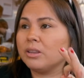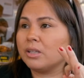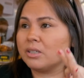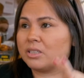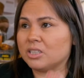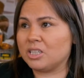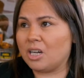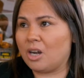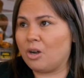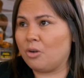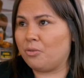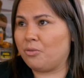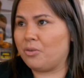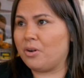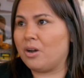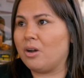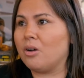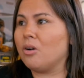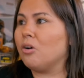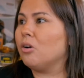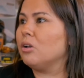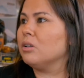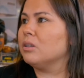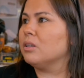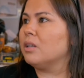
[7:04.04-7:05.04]
the chaufa,
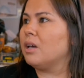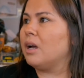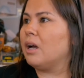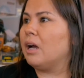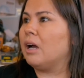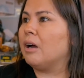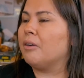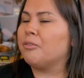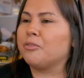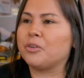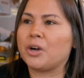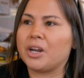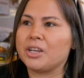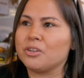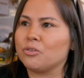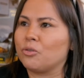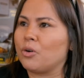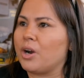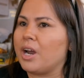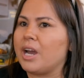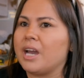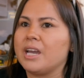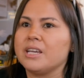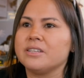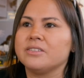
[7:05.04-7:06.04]
all the fried
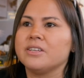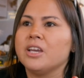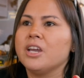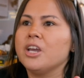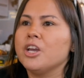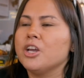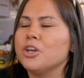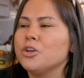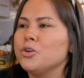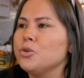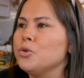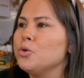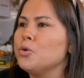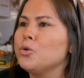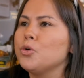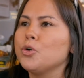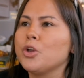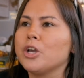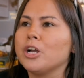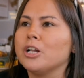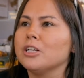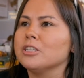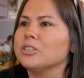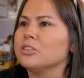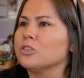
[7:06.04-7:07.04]
rice,
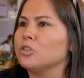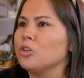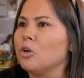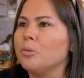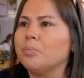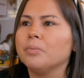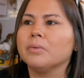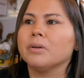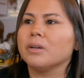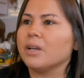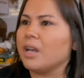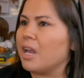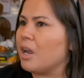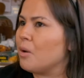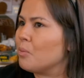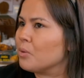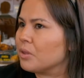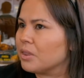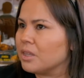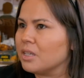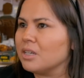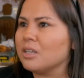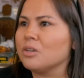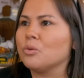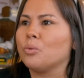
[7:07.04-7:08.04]
noodles, soup,
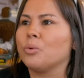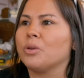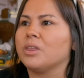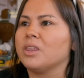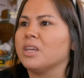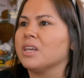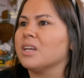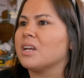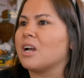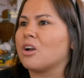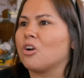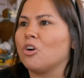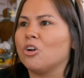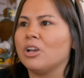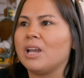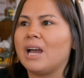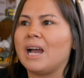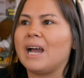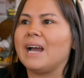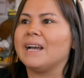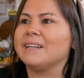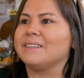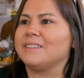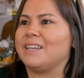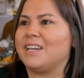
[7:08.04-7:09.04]
everything is with Inca Cola
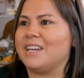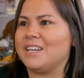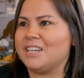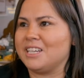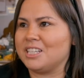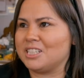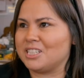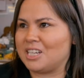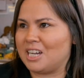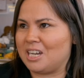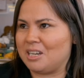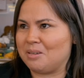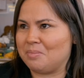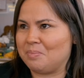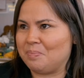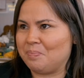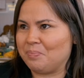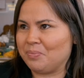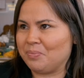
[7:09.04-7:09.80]
at any time.